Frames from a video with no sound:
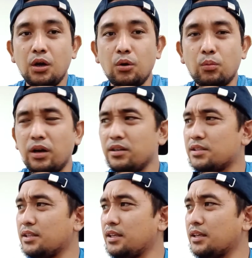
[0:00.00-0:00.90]
where is
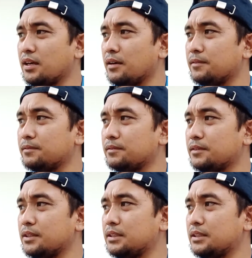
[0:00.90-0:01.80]
the
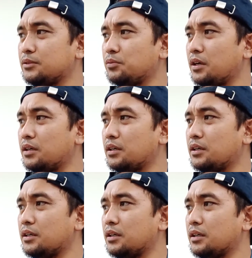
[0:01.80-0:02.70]
is this
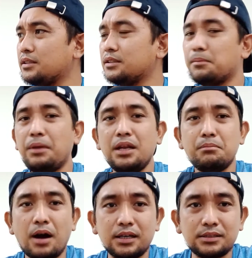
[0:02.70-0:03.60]
where is the
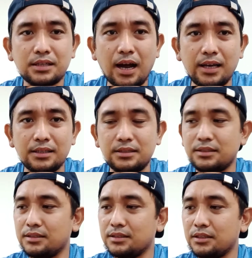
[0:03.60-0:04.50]
mealybugs hides.
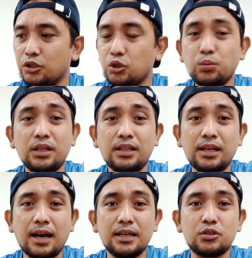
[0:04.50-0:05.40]
Usually they
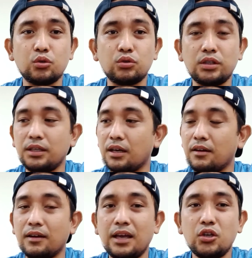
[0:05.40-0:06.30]
hides on the
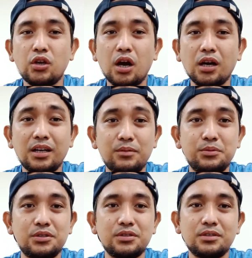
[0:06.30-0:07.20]
young
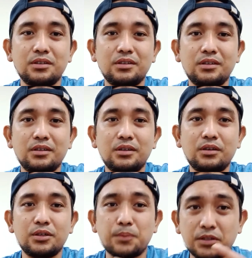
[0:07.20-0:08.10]
leaves,
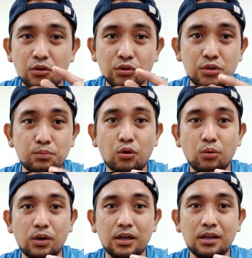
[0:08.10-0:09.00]
especially on the small
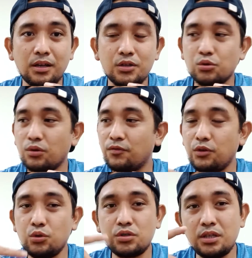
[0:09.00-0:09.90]
one. So if
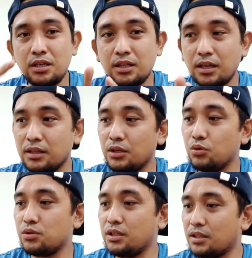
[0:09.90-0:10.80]
you see
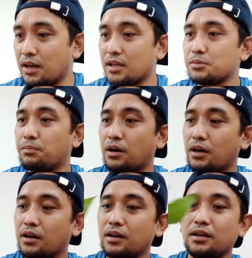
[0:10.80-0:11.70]
the last part,
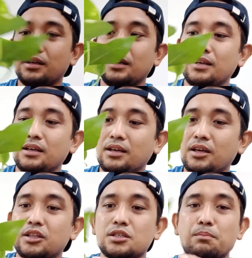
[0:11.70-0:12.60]

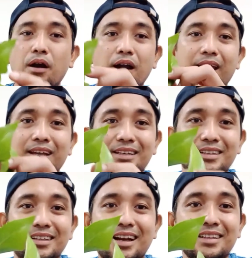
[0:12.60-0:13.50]
it is burning,
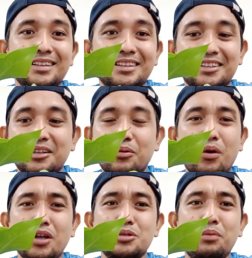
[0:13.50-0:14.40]
right? Why
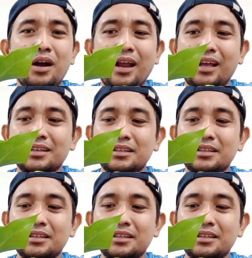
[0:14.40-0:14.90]
it's burning?